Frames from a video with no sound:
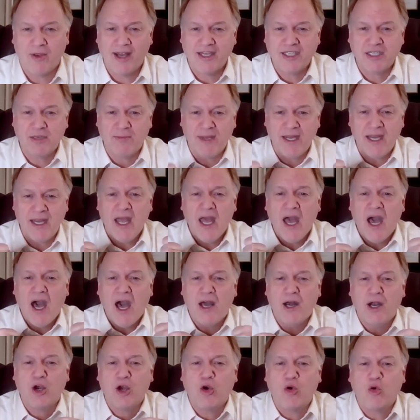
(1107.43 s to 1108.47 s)
There has to be
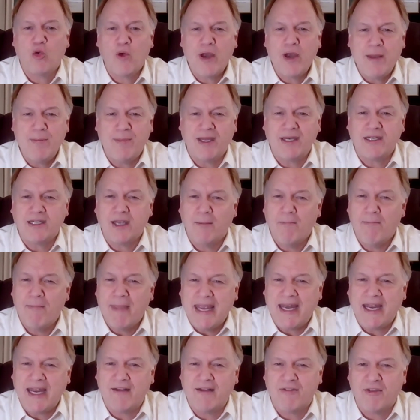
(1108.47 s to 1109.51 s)
an agreement, a
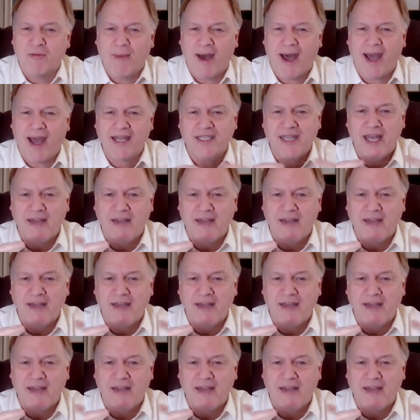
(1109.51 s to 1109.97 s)
meeting of the minds.